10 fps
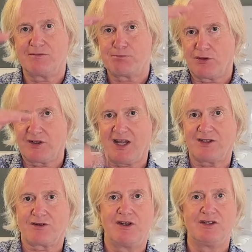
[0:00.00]
product
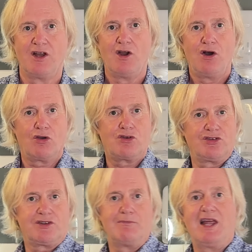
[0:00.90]
categories, or
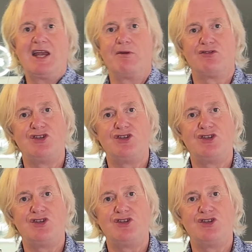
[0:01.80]
custom labels.